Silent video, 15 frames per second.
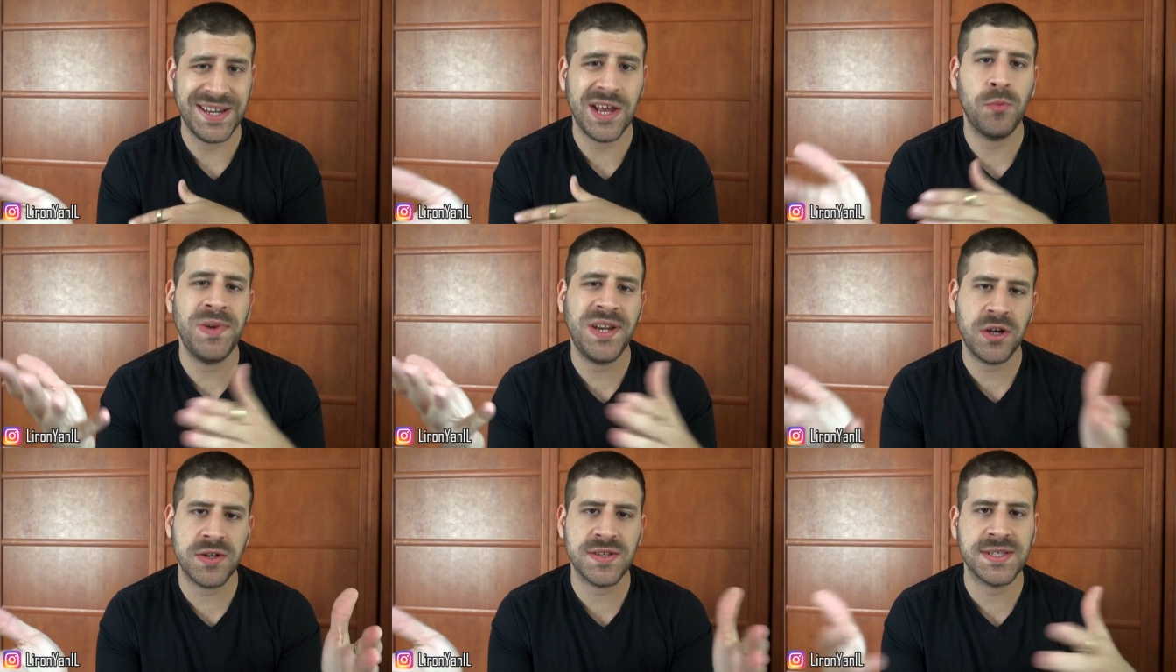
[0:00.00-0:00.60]
Now,
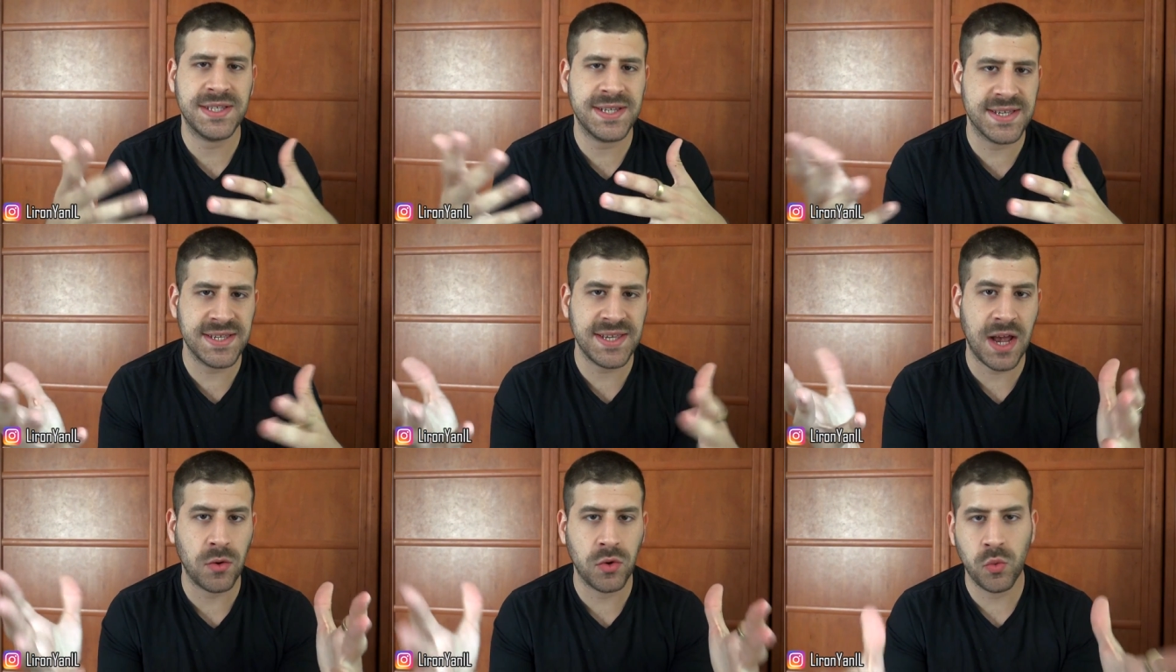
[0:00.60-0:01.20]
because this
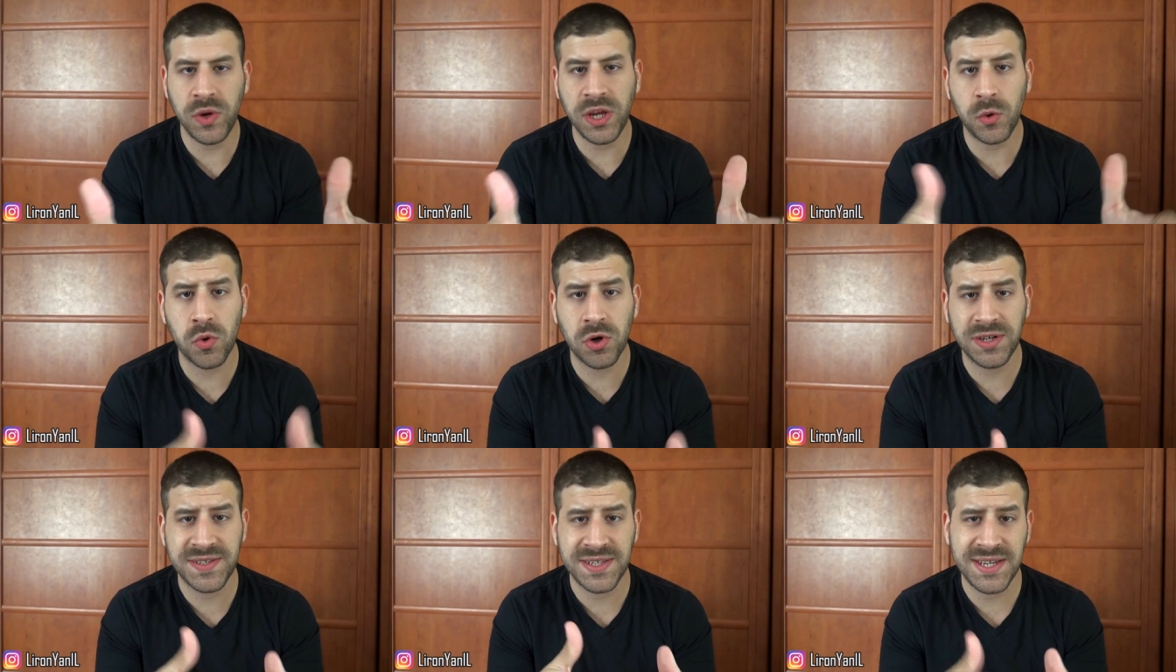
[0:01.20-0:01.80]
is how the week
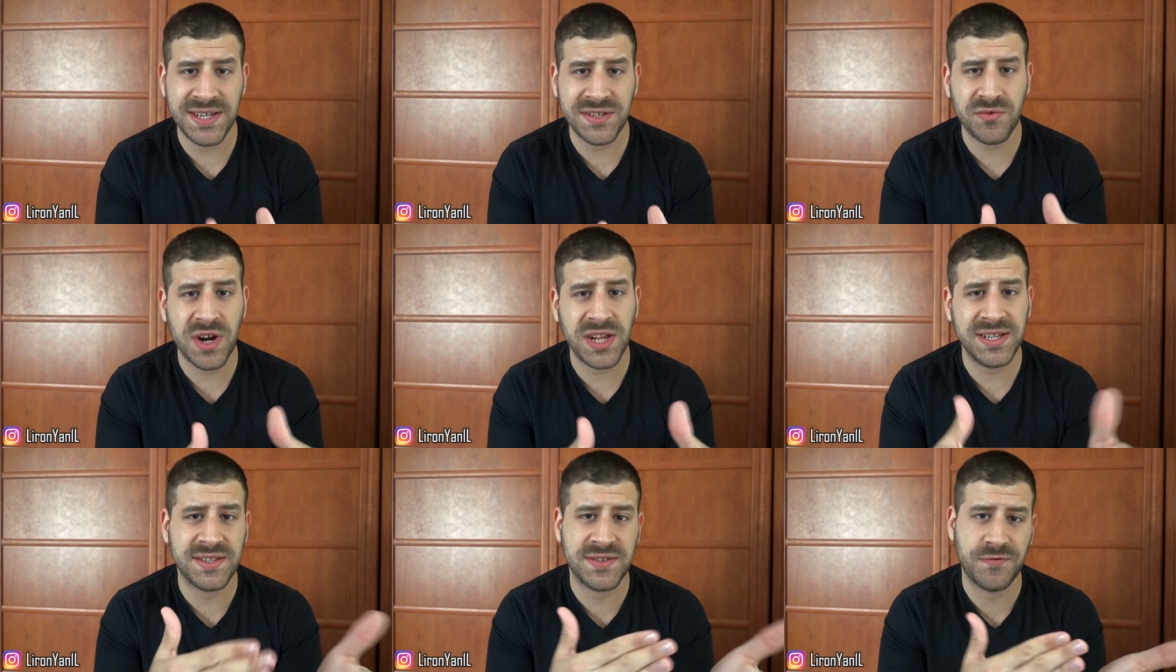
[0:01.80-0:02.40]
works in
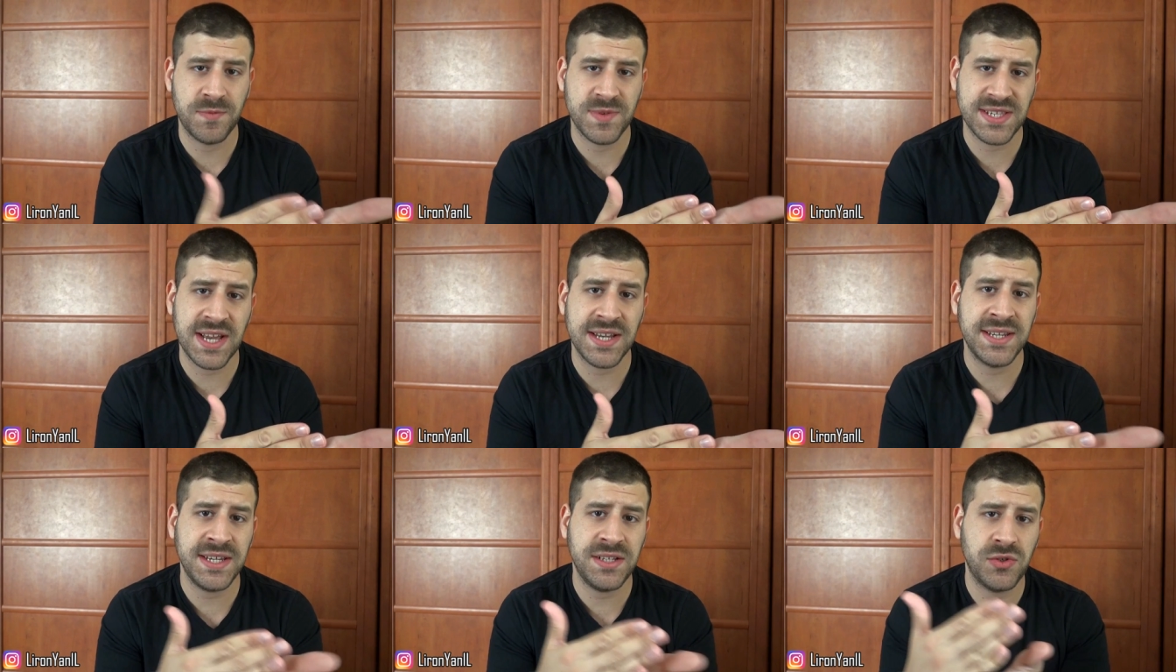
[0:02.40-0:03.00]
Israel, it's from
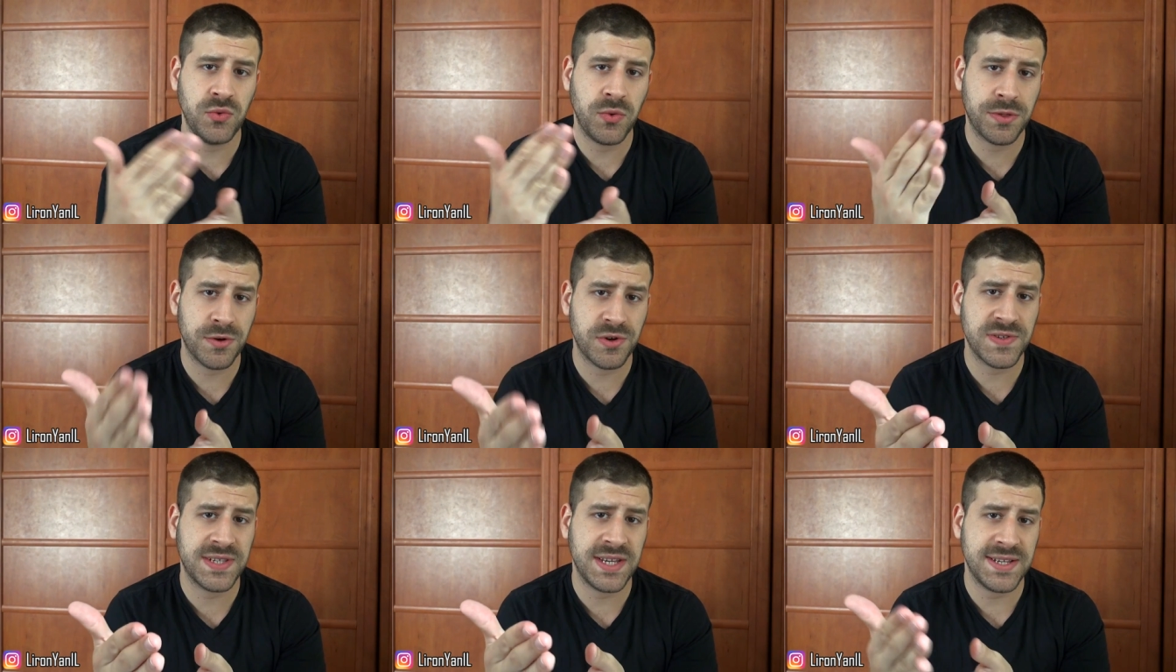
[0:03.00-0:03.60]
Sunday to
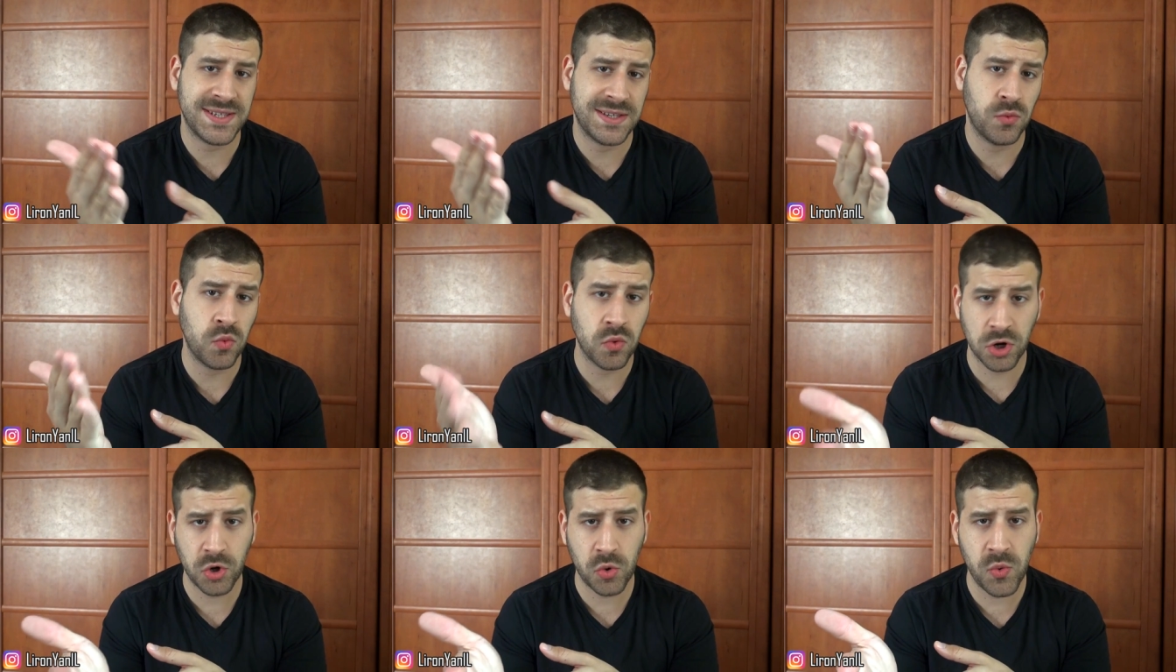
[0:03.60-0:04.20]
Thursday is the
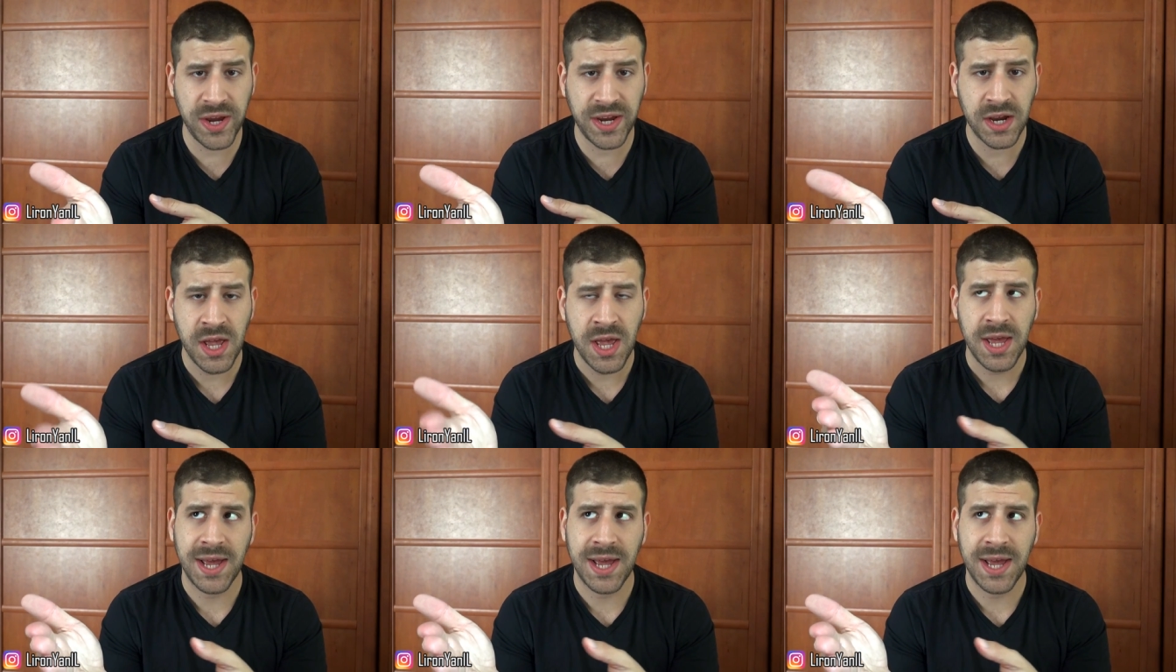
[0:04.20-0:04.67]
work week.